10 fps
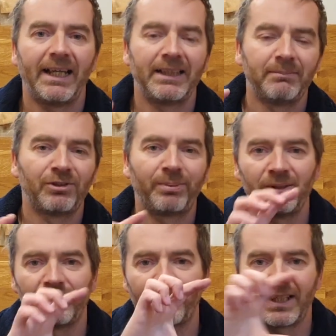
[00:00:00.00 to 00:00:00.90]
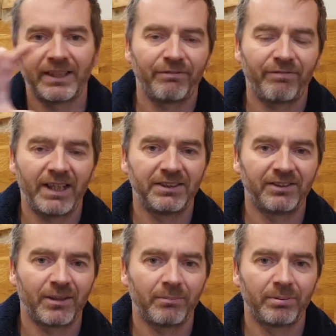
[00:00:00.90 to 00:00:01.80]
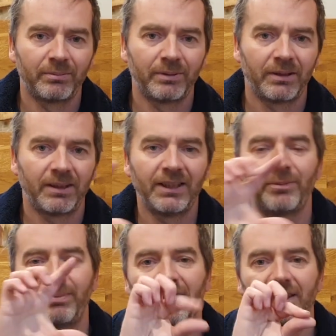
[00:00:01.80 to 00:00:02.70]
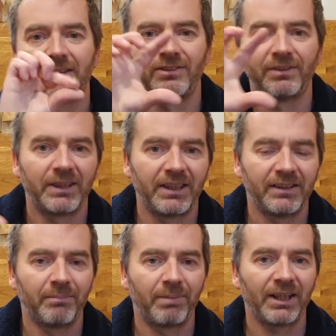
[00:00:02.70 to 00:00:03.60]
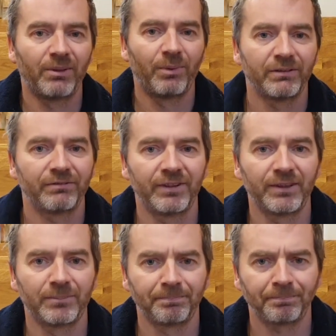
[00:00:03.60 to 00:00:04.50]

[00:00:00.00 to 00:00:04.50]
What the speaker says: in between all of that, it flashes up a little bit like it's in black and white film.